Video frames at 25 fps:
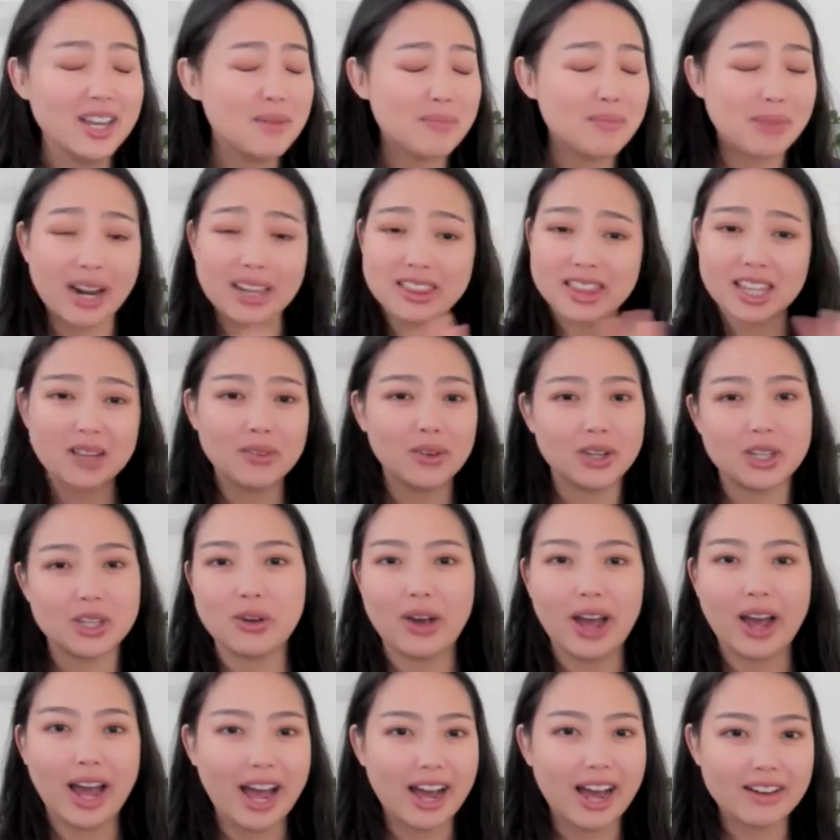But I think what you
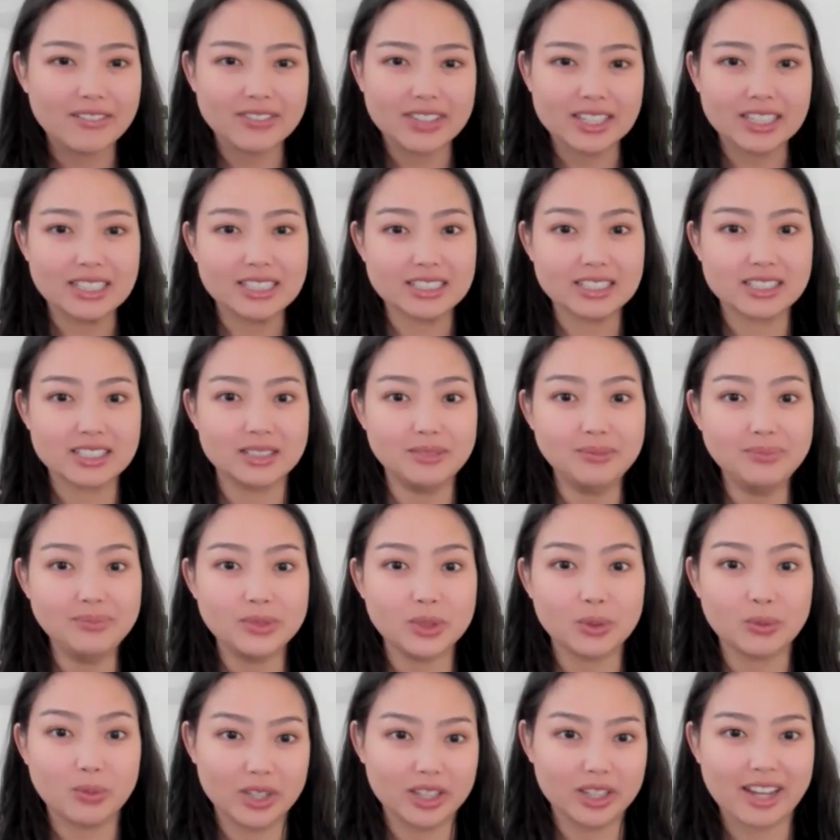have is
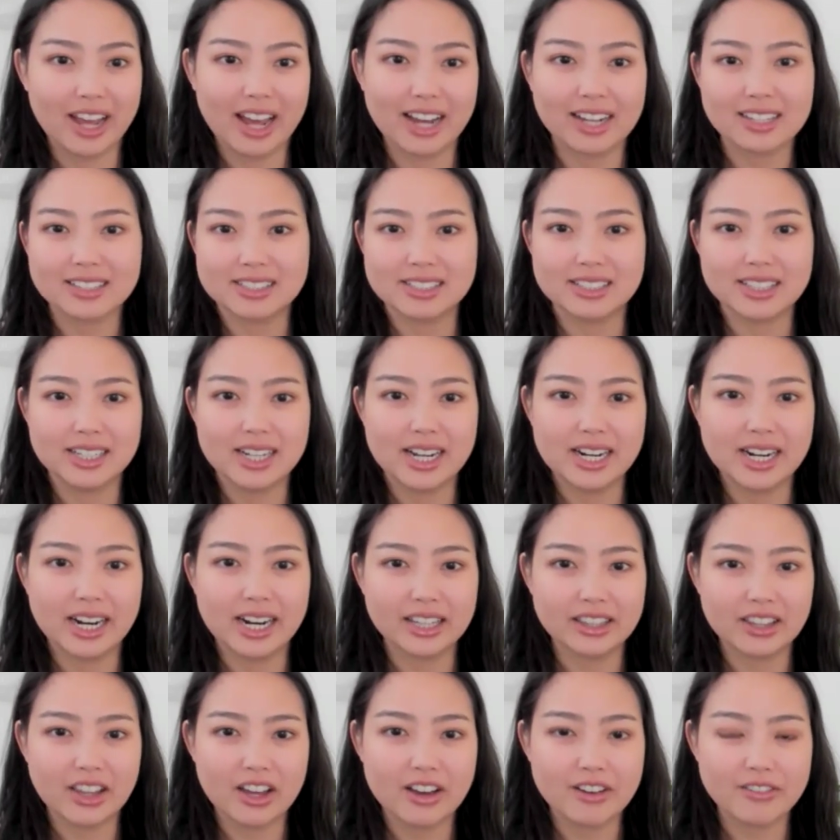really excellent, and I
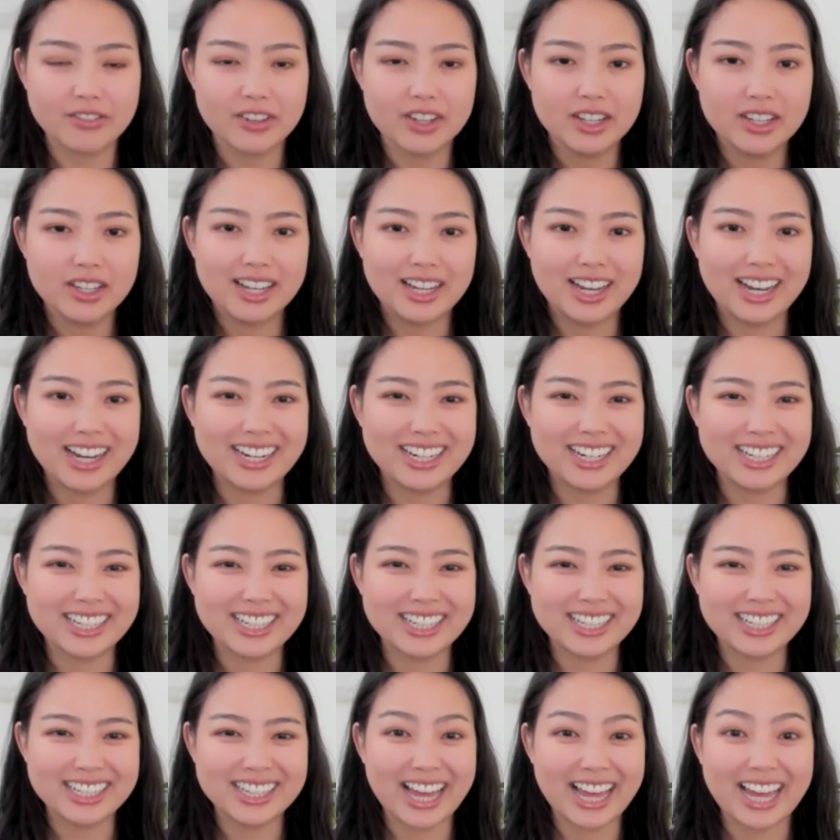love
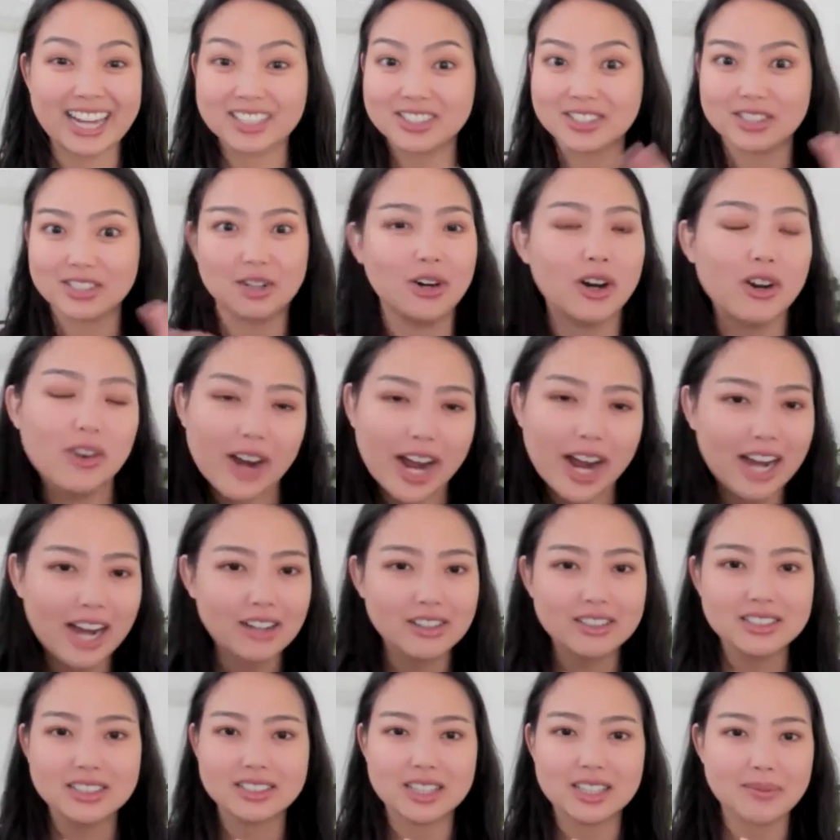the ex Soho
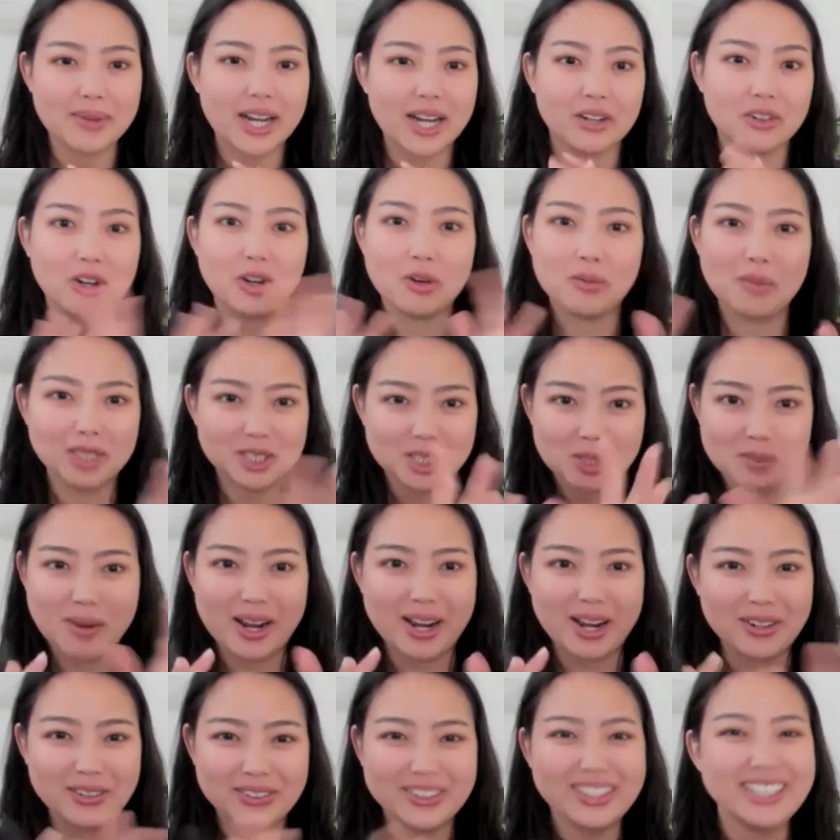House. I mean, I don't know much
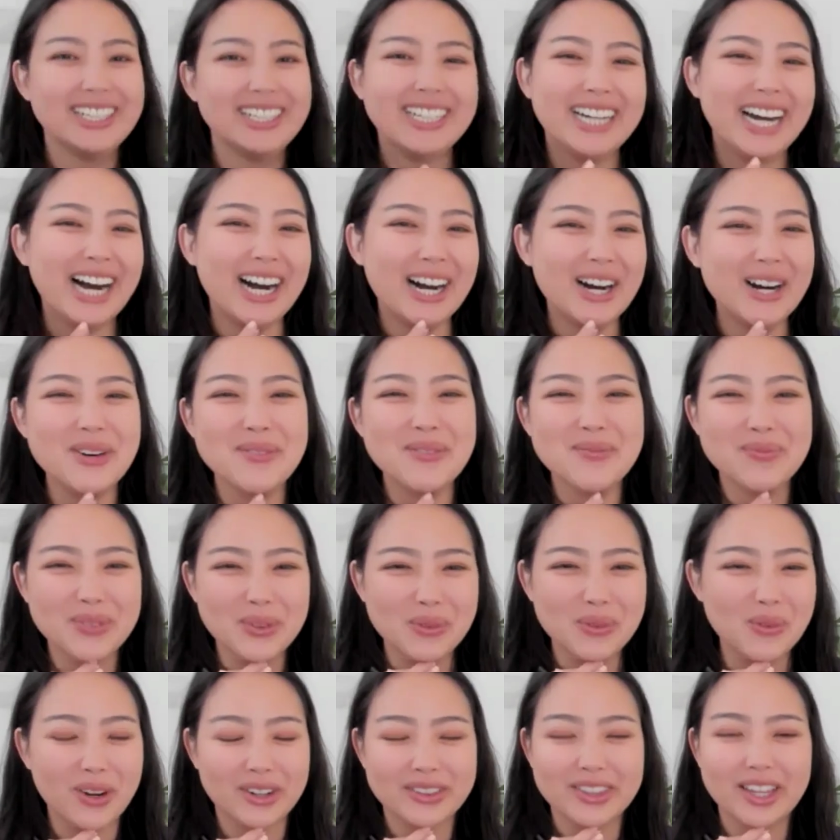about the
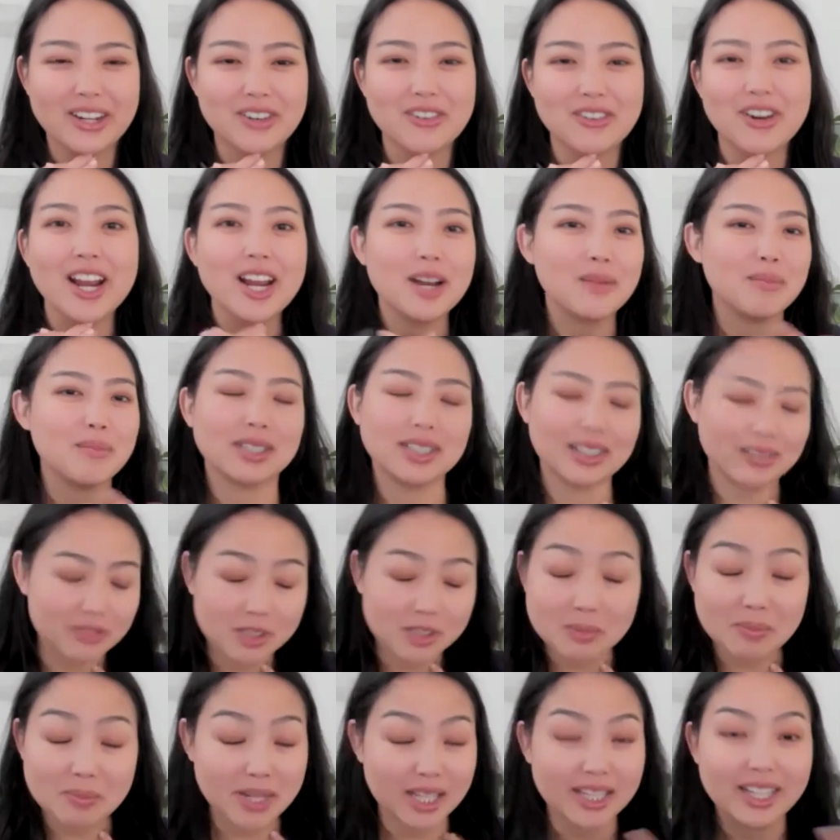work that you're in, but
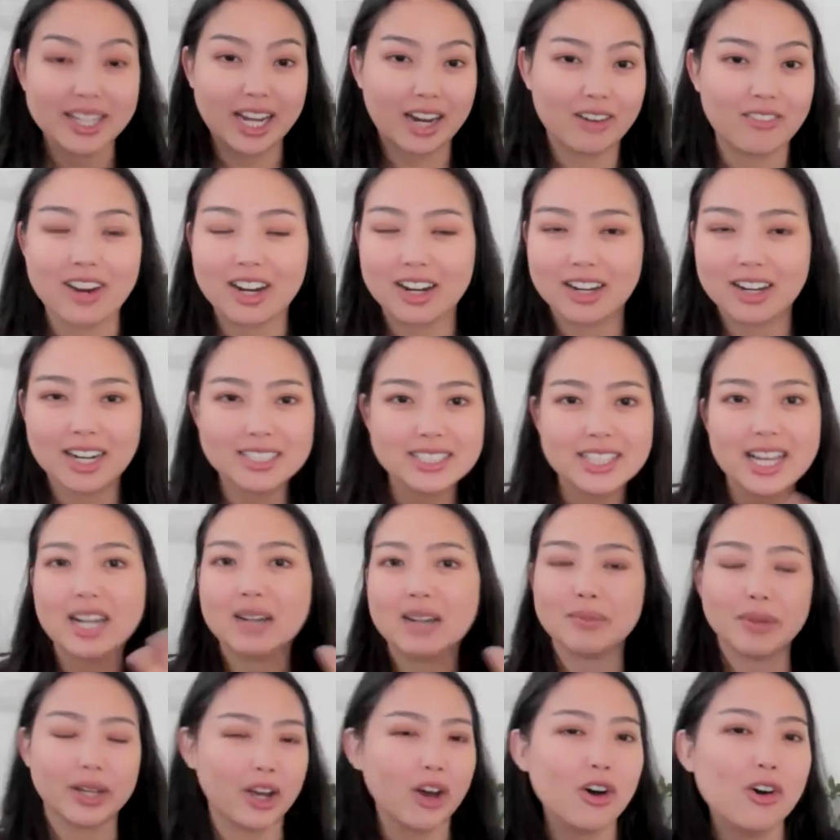to me, like I recognize that.
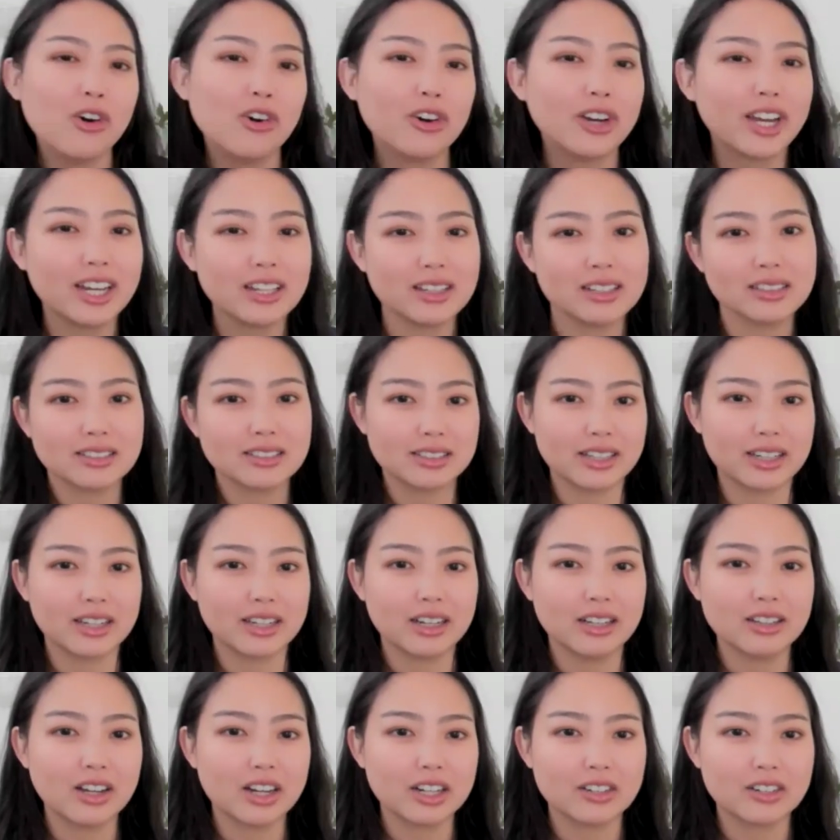I'm like, oh, okay, that's like
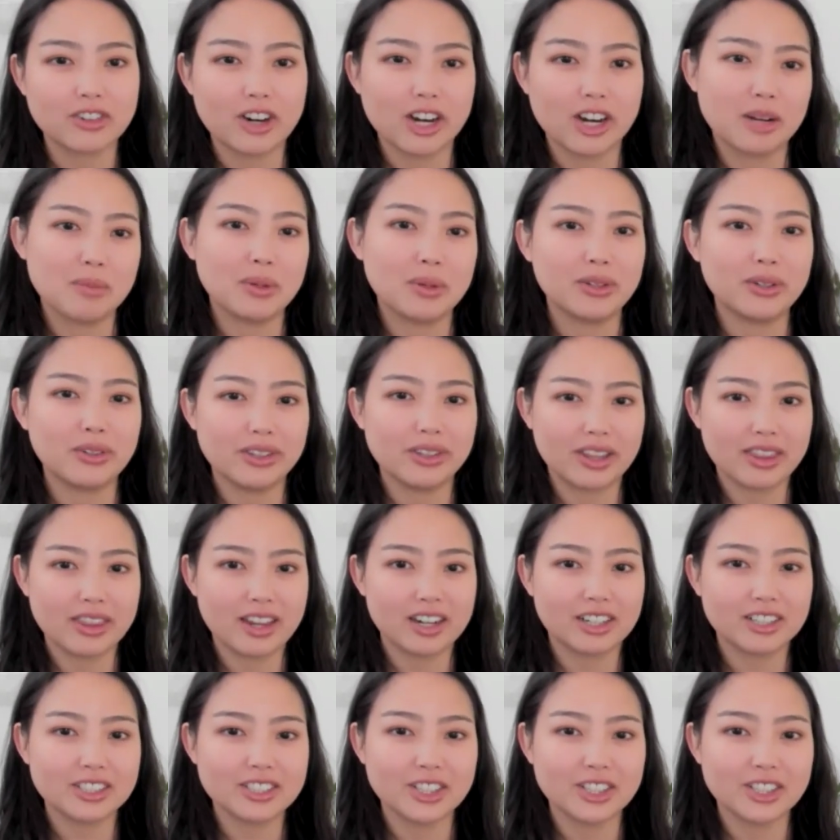a lot of credibility there.